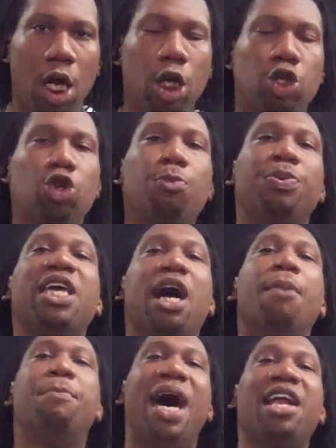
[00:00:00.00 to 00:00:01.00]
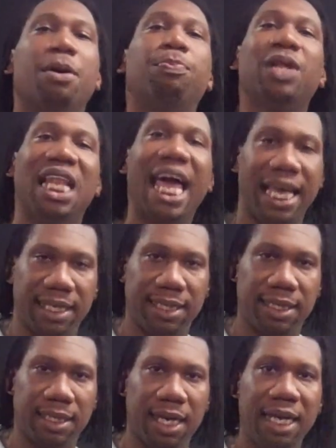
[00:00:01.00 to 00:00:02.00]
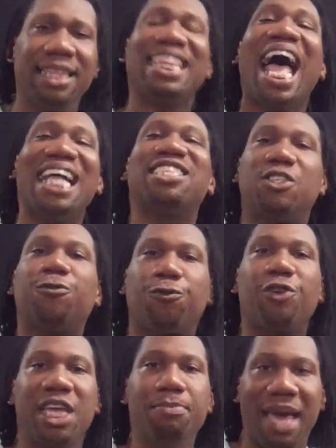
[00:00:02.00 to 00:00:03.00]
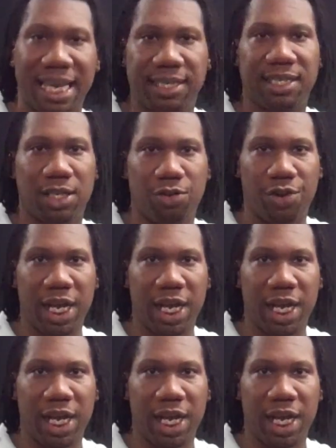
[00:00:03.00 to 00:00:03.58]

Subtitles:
to be a better place. That's Freemasonry.